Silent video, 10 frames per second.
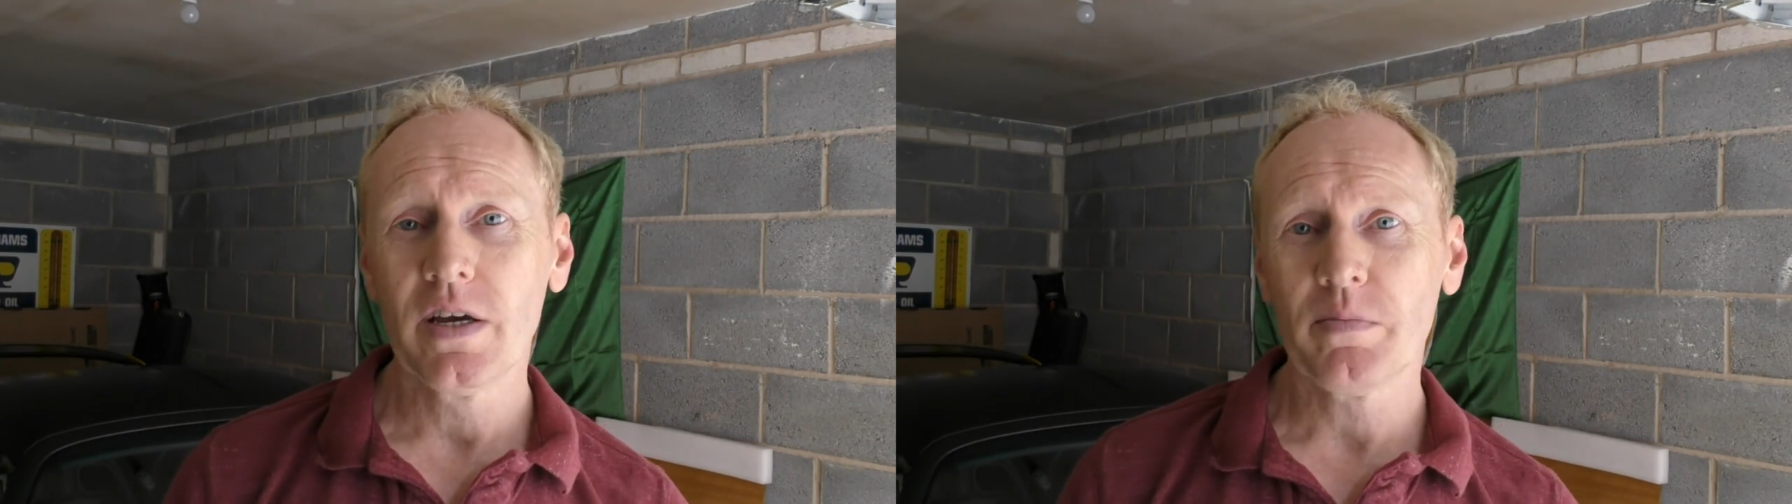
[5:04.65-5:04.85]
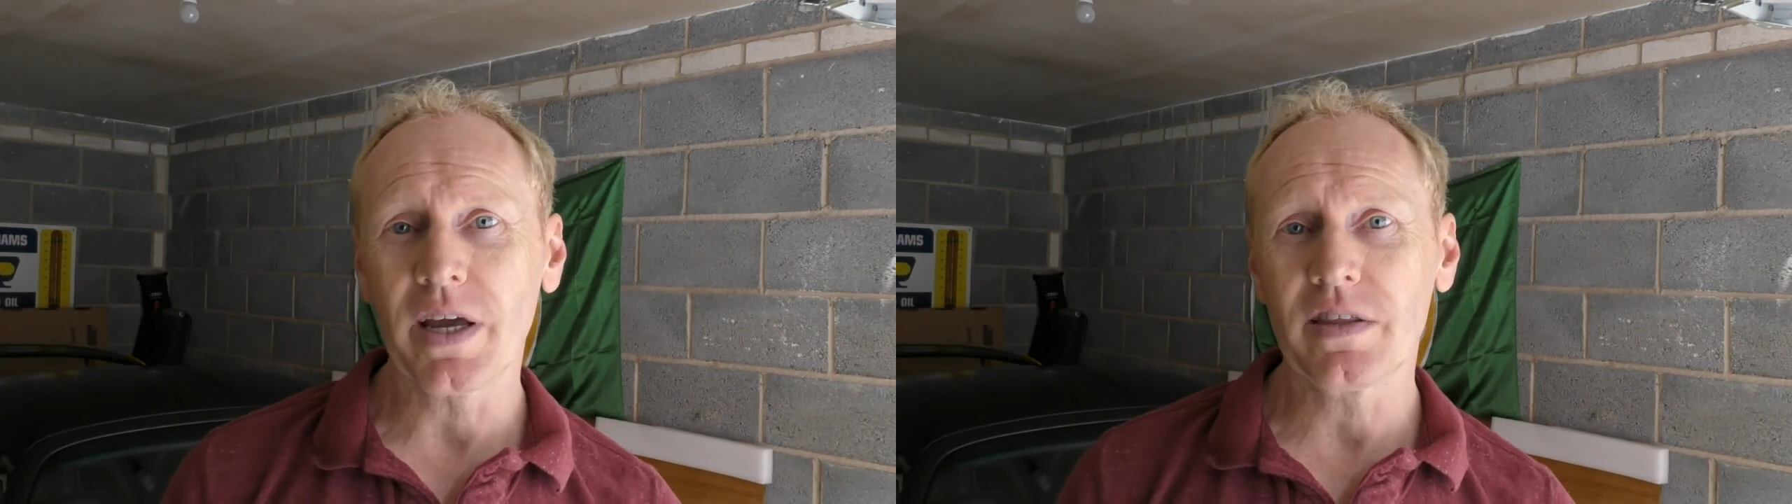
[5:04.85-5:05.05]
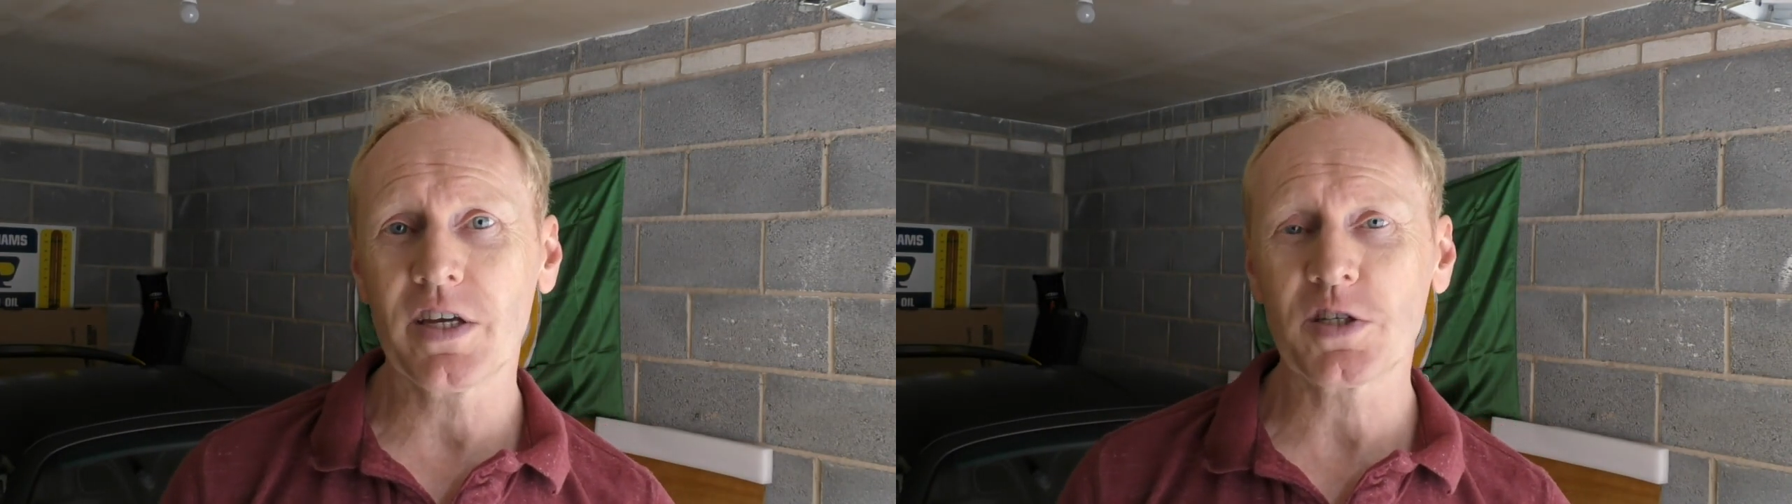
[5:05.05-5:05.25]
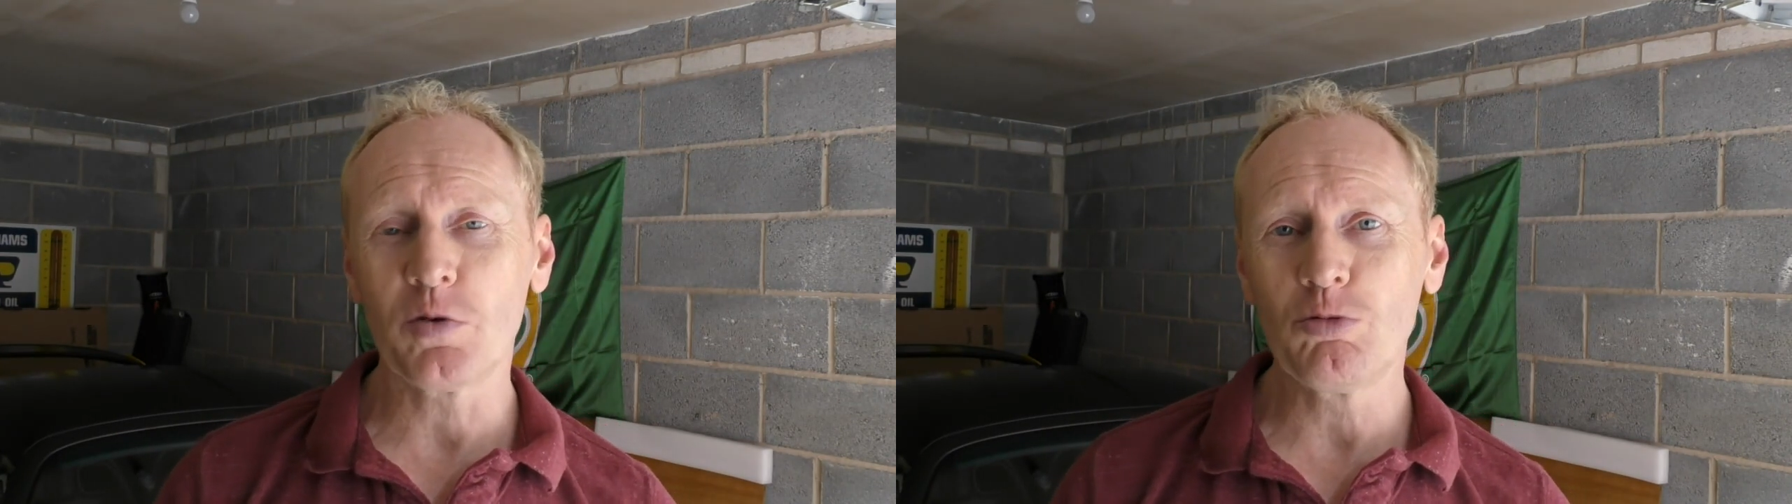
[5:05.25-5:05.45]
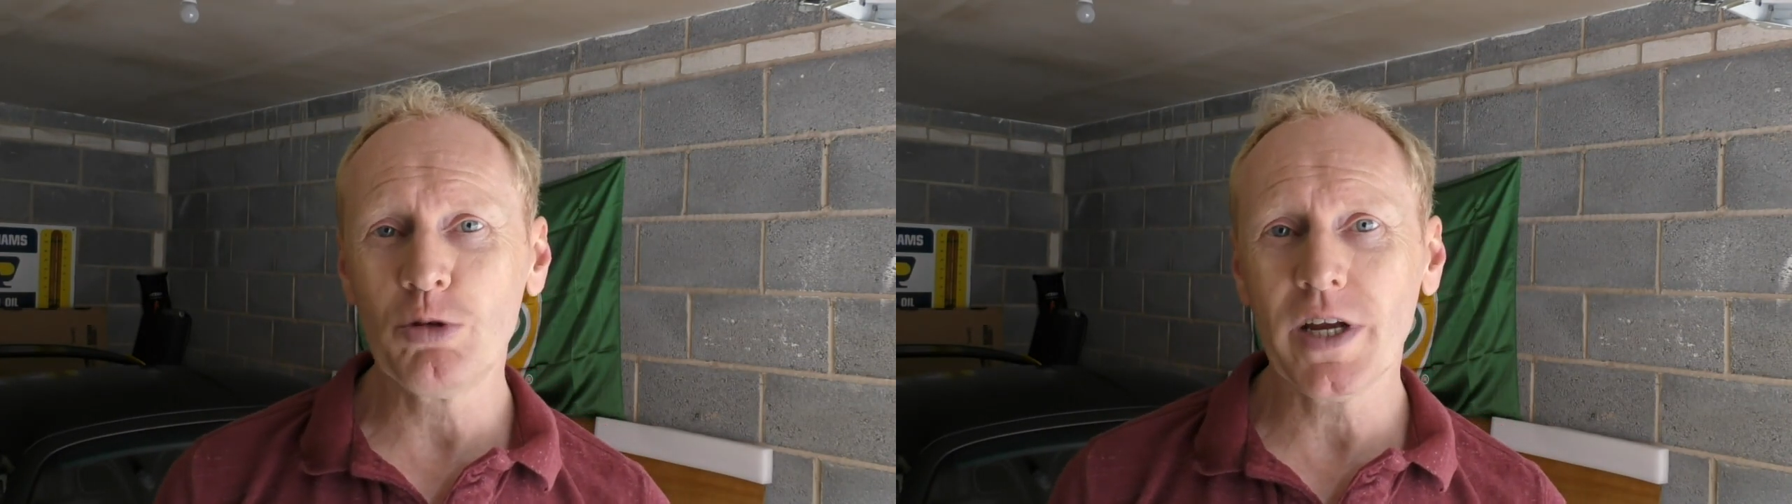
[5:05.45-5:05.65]
make this a
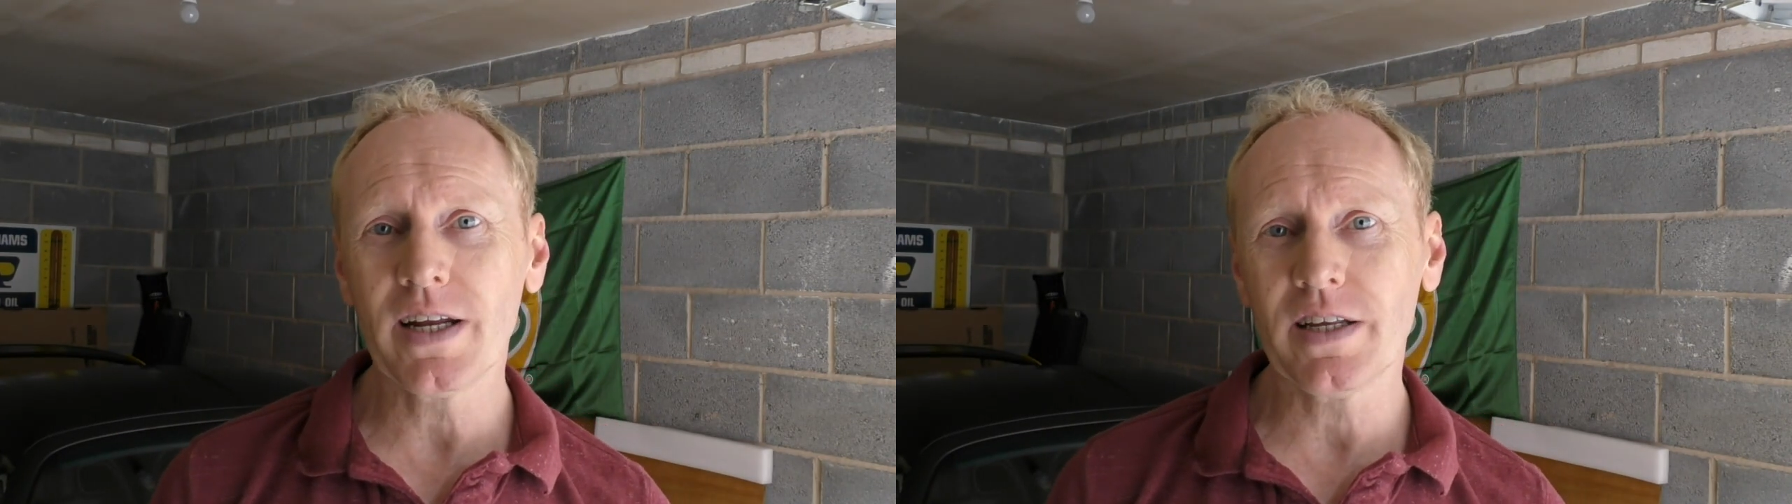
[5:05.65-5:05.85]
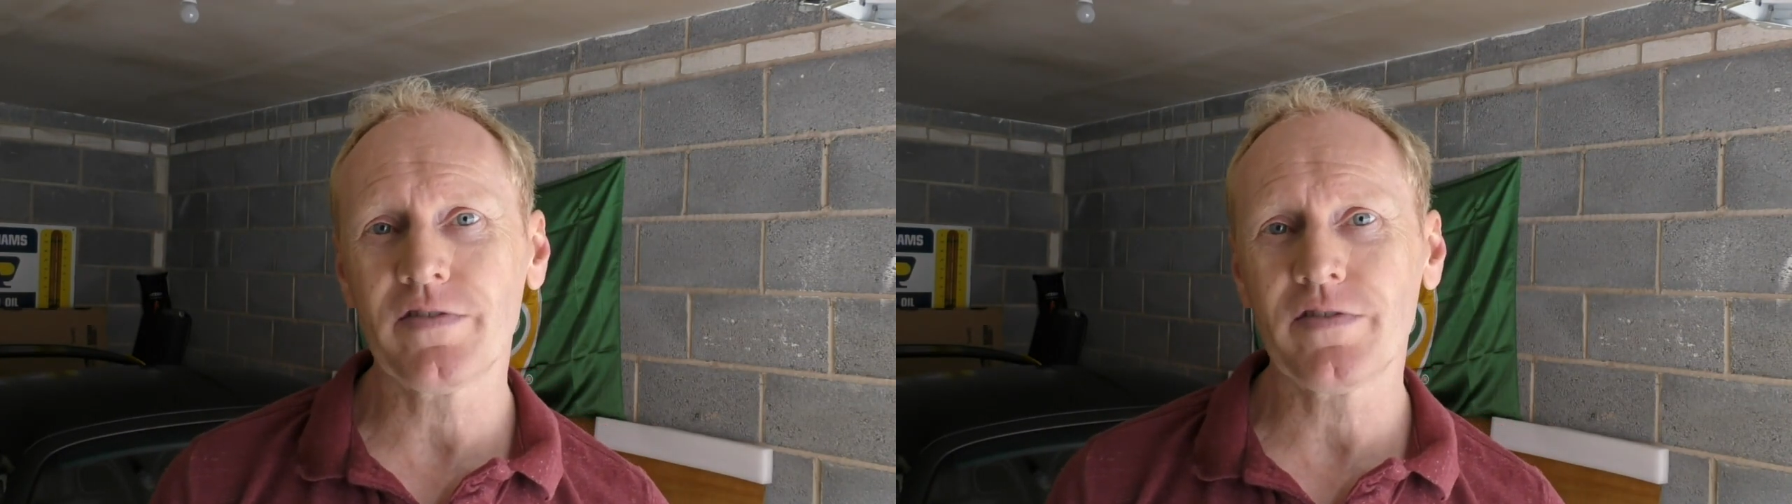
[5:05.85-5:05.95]
really